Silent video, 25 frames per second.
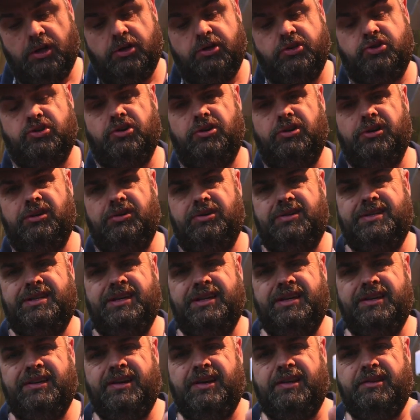So you'll
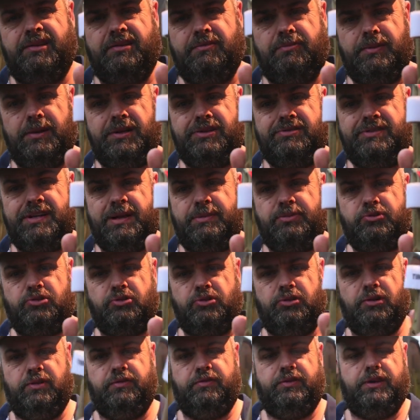see it and they'll be strapped
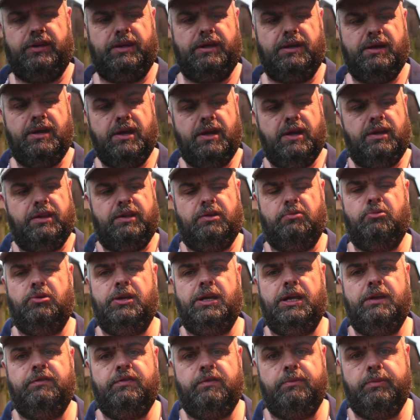over, they
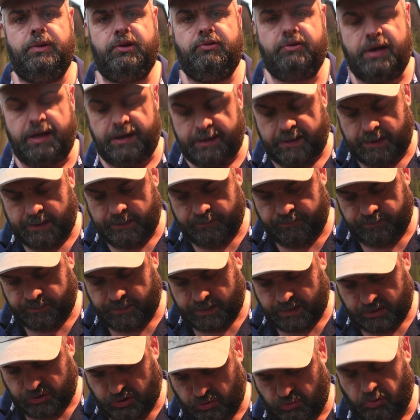won't even be ready.
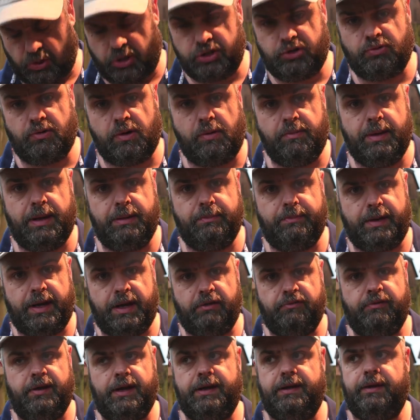So what do I mean by
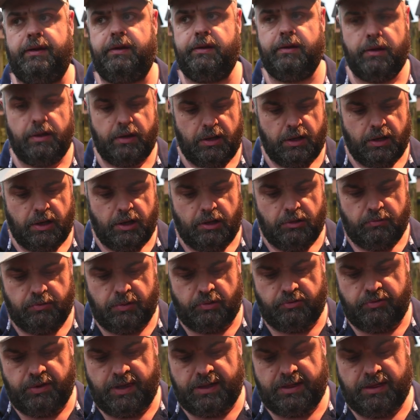ready?
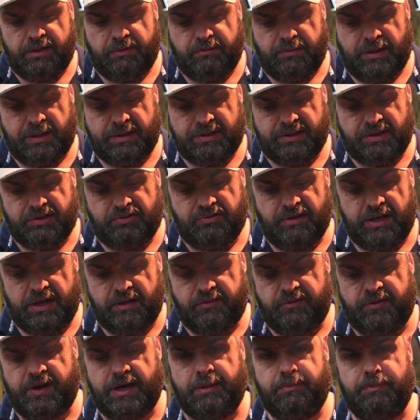Well, ready means it's ready
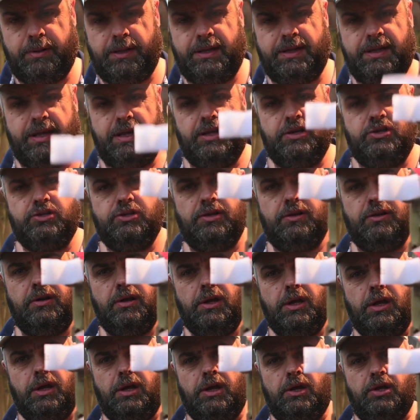for application.
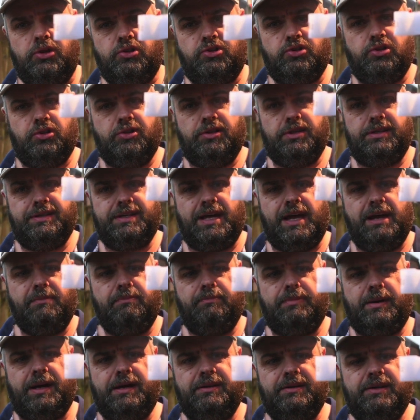So the
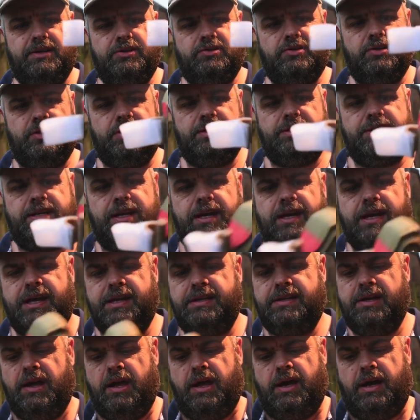time band is to the
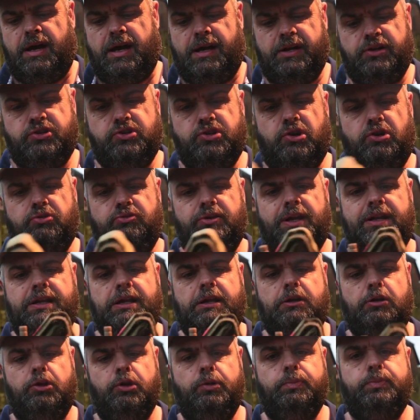side and it's
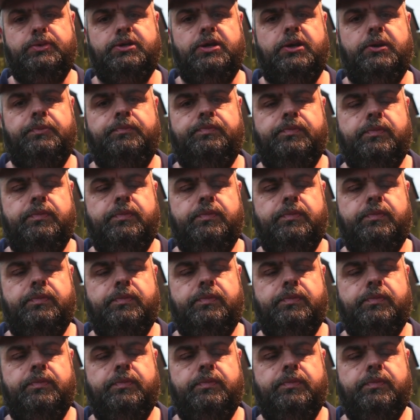already looped.